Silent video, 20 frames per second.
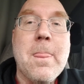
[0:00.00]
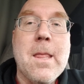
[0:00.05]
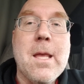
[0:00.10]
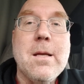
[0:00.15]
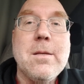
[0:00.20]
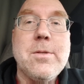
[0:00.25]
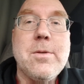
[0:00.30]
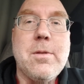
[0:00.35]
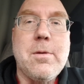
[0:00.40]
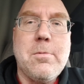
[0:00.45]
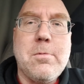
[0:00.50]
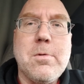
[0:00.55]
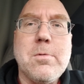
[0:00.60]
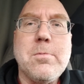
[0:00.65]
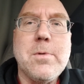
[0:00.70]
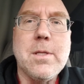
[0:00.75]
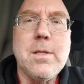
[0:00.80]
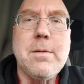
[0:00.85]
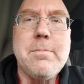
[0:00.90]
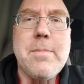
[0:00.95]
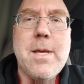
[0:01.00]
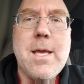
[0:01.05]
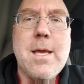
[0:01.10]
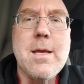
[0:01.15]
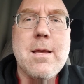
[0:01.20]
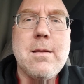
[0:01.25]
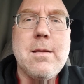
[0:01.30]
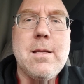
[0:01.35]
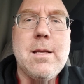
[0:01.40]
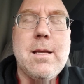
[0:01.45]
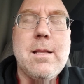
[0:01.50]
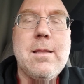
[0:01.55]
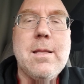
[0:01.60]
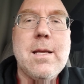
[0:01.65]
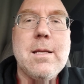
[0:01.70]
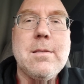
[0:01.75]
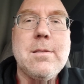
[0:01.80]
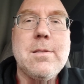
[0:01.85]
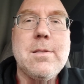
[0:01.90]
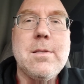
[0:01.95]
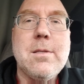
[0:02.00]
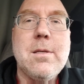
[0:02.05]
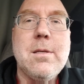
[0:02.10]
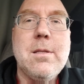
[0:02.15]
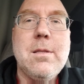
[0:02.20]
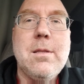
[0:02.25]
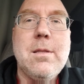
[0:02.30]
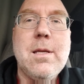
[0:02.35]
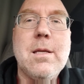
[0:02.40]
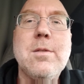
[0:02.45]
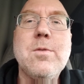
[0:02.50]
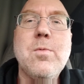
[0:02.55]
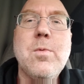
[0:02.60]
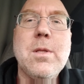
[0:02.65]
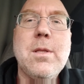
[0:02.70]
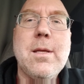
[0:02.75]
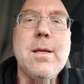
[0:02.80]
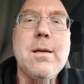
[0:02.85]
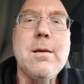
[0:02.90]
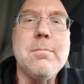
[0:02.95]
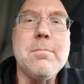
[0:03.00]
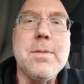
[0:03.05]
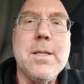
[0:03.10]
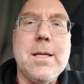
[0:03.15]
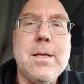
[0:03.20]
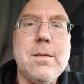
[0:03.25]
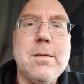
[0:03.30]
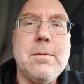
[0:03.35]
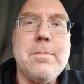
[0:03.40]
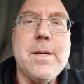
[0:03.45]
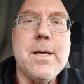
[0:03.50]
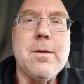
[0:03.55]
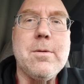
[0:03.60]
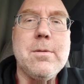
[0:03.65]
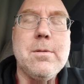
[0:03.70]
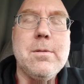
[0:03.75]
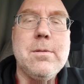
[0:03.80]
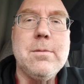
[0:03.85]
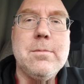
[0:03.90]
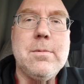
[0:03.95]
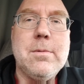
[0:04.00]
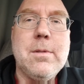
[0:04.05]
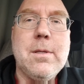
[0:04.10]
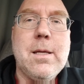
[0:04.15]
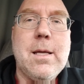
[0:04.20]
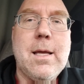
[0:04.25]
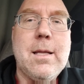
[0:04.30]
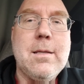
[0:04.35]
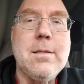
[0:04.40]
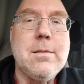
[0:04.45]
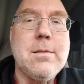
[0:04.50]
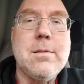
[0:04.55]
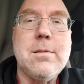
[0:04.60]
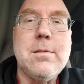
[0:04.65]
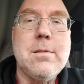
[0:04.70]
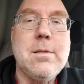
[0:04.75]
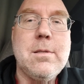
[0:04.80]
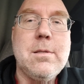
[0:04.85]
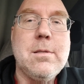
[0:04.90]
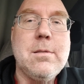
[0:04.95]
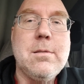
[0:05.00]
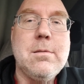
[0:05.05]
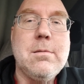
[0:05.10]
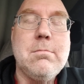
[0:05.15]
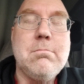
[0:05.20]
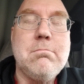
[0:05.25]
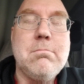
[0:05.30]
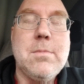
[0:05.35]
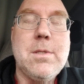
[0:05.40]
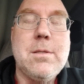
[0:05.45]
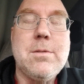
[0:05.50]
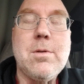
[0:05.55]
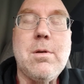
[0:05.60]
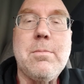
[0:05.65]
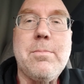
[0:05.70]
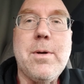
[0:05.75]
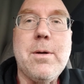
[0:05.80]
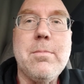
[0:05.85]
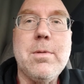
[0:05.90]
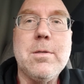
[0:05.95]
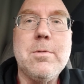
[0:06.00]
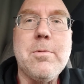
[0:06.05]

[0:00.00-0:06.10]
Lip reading: So they were really mad, and that's what they complained about. And it's all public